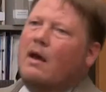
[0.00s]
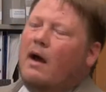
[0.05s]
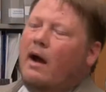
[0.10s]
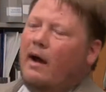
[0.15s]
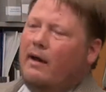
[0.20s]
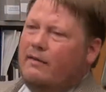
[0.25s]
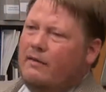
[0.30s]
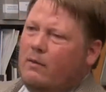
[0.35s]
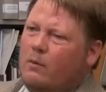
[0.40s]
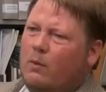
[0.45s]

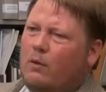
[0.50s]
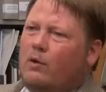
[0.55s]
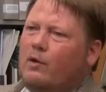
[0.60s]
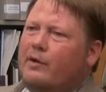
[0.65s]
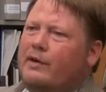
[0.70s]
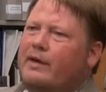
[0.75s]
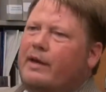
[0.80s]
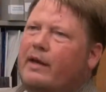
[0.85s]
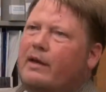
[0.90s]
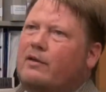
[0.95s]
I think we're
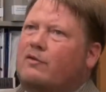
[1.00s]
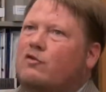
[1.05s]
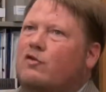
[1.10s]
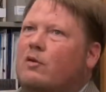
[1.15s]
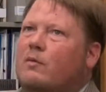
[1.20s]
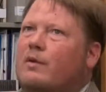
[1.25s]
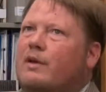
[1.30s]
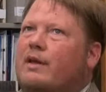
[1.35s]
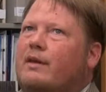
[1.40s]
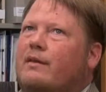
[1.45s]
looking at a
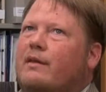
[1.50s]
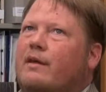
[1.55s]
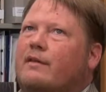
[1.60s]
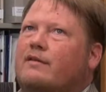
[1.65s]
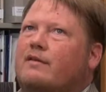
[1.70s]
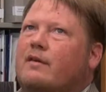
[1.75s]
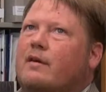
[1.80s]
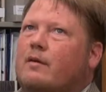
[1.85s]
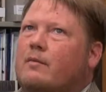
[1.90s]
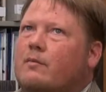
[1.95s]
Germany
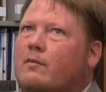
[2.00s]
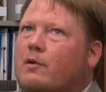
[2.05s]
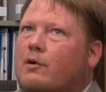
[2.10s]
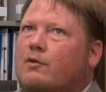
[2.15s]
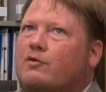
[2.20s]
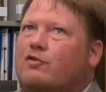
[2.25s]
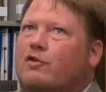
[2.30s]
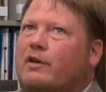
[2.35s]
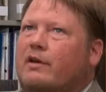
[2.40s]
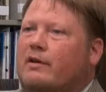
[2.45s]
that's
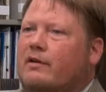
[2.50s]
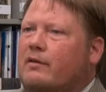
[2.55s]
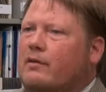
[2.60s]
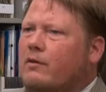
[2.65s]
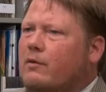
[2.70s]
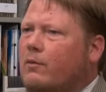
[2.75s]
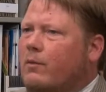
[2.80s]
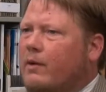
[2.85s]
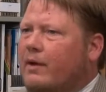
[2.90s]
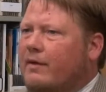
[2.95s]
emerging
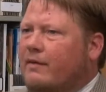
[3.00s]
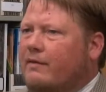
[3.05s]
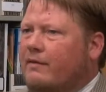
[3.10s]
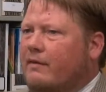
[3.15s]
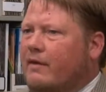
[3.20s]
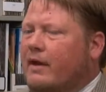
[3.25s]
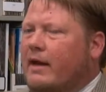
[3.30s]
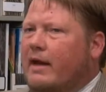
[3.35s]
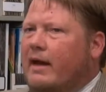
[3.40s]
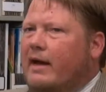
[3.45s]
with
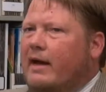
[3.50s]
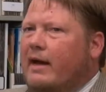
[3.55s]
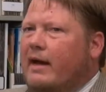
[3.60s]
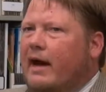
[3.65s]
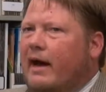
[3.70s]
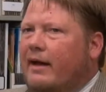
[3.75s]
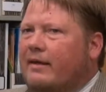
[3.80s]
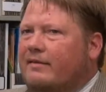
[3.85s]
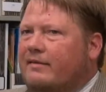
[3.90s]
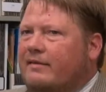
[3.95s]

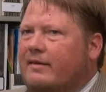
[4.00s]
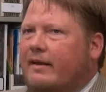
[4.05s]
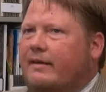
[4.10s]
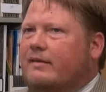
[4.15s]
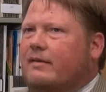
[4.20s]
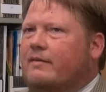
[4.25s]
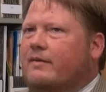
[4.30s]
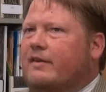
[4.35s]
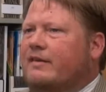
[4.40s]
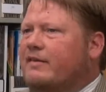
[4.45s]
a
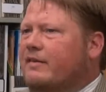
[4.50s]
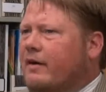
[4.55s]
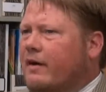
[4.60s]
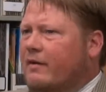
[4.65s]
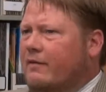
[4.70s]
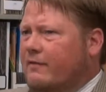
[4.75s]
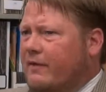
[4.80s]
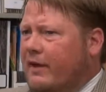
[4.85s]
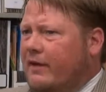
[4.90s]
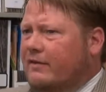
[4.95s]
sense of
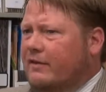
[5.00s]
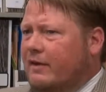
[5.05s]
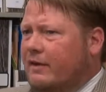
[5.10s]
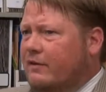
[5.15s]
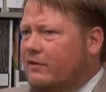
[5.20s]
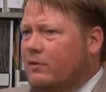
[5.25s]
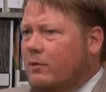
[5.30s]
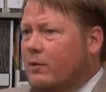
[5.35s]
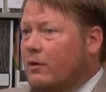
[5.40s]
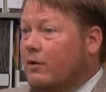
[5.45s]
itself as a
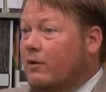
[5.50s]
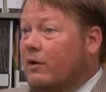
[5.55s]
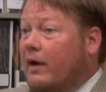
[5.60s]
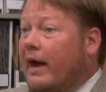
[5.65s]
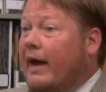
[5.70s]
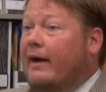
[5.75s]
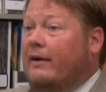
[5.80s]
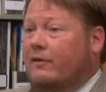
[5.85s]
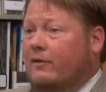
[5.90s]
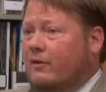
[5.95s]
historical
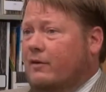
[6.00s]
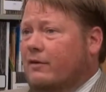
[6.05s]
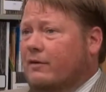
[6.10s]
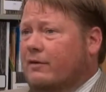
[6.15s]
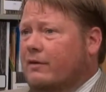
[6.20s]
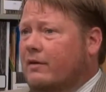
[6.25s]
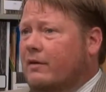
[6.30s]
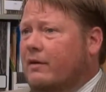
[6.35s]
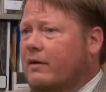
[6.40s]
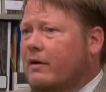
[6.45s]
actor,
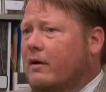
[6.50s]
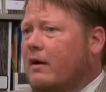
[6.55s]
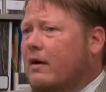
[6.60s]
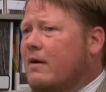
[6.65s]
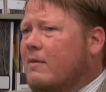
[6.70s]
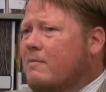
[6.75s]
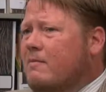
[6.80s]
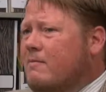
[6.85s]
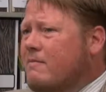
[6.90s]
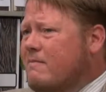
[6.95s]

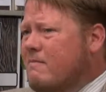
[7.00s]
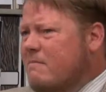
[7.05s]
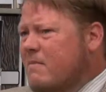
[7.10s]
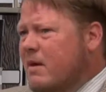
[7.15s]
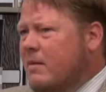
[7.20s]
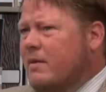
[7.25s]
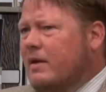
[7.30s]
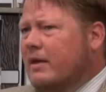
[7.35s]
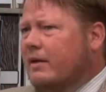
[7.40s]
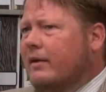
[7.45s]

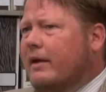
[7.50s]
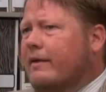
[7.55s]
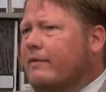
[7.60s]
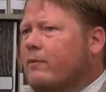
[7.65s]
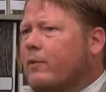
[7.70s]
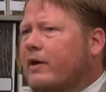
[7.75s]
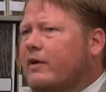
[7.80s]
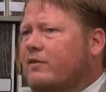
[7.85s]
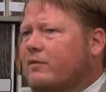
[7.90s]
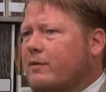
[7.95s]
maybe in a lot of
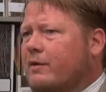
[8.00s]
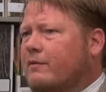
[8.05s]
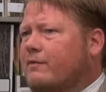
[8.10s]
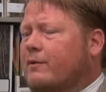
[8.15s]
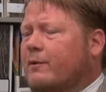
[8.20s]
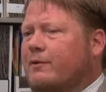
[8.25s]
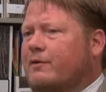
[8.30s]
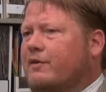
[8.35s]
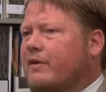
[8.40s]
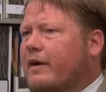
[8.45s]
ways for the
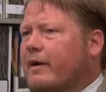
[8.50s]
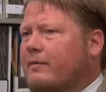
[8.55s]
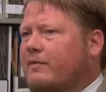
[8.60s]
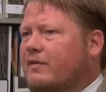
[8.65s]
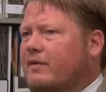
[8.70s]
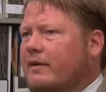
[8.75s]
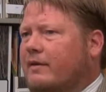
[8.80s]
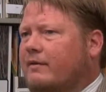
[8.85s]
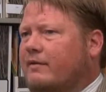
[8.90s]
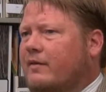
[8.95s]
first time
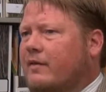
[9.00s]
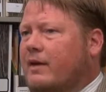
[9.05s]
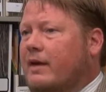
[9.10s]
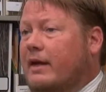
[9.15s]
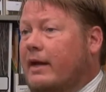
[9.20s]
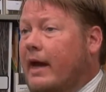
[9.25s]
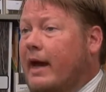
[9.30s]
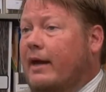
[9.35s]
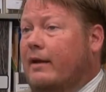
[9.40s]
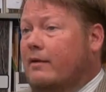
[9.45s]
since
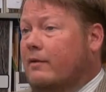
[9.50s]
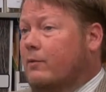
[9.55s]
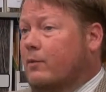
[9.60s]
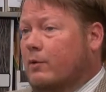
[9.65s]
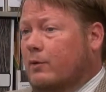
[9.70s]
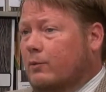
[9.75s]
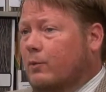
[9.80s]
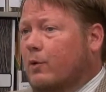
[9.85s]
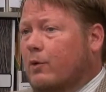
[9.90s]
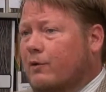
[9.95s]
the end of
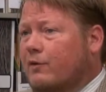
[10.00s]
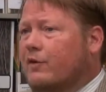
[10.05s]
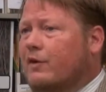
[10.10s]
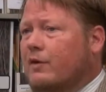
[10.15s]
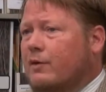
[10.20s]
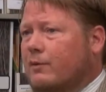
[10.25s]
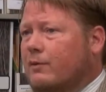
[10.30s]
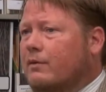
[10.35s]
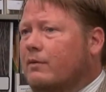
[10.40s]
World War II.